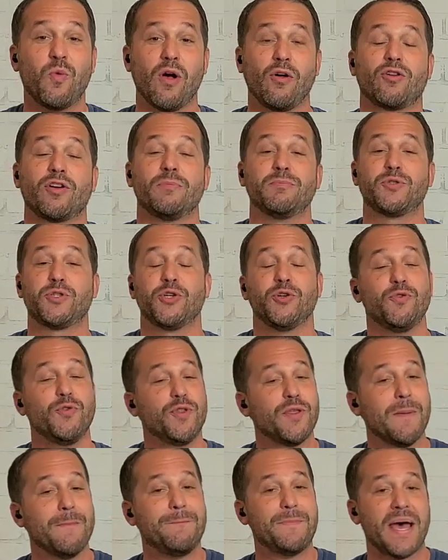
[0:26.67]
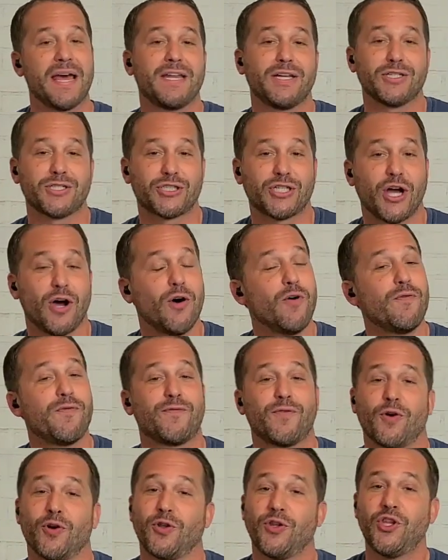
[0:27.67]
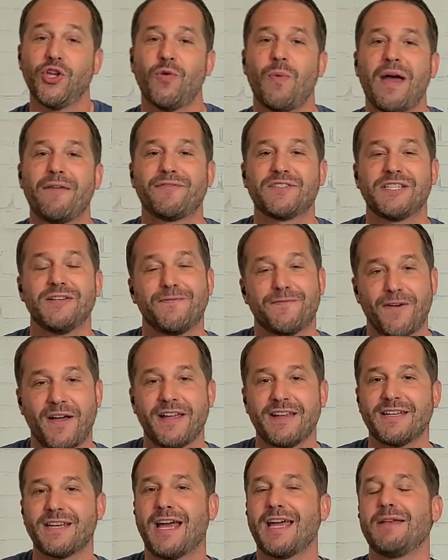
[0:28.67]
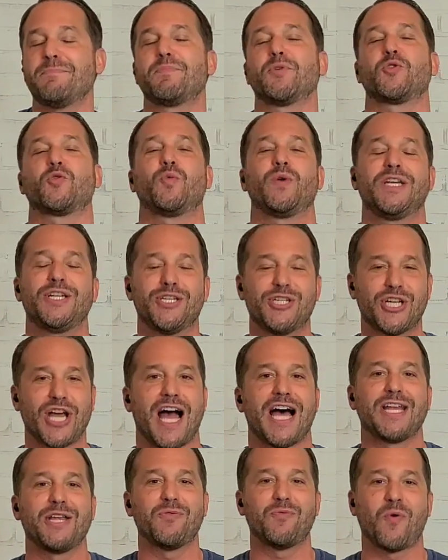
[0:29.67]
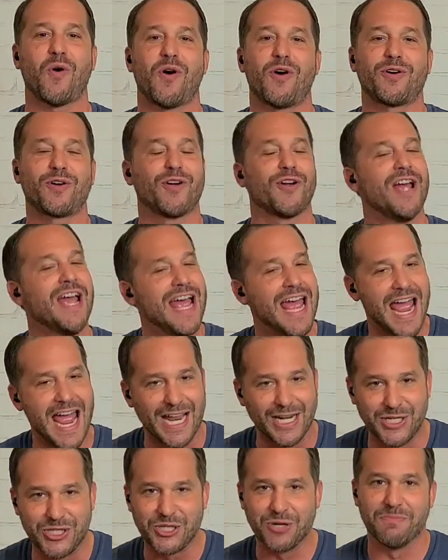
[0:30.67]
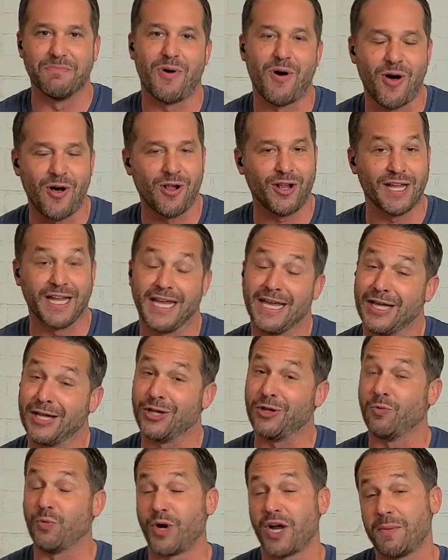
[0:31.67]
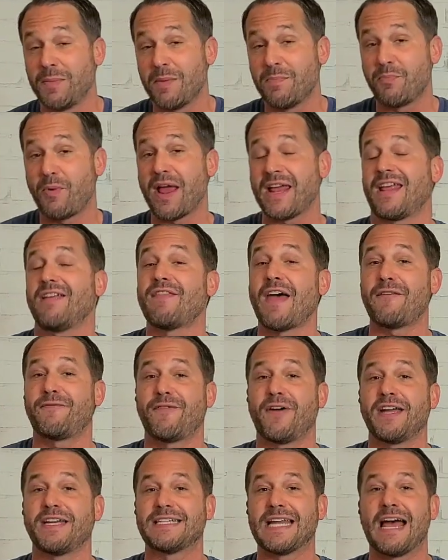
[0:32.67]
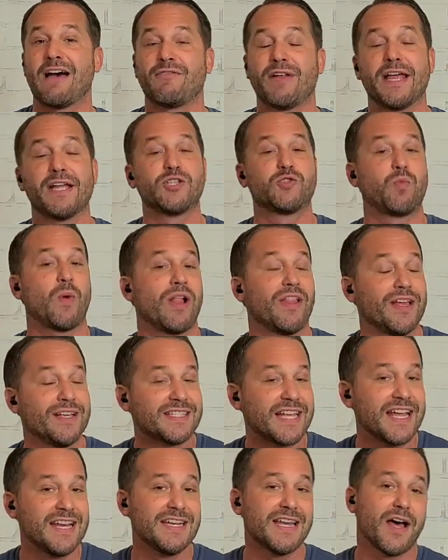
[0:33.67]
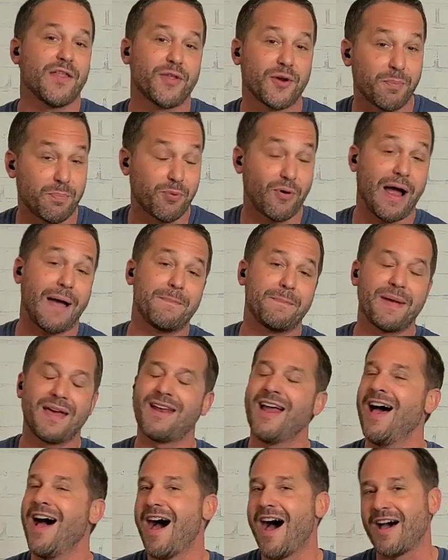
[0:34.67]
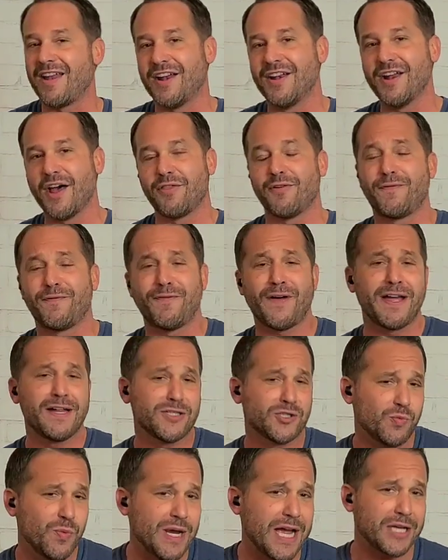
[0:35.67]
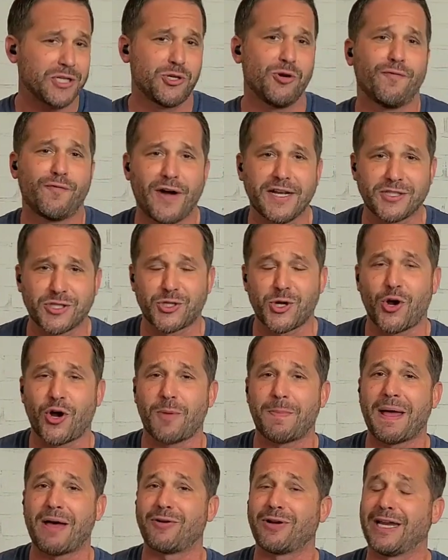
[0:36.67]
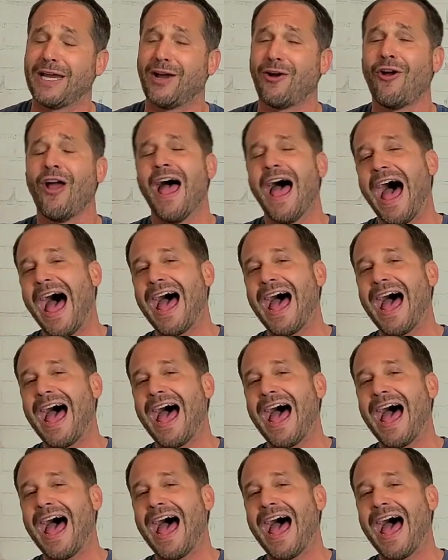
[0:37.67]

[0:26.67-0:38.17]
Welcome to the betting show for UFC Fight Night between Johnny Walker and Jamahal Hill. We're going to be breaking that fight down as well as another prop bet on another fight. So we got two fights to talk about here.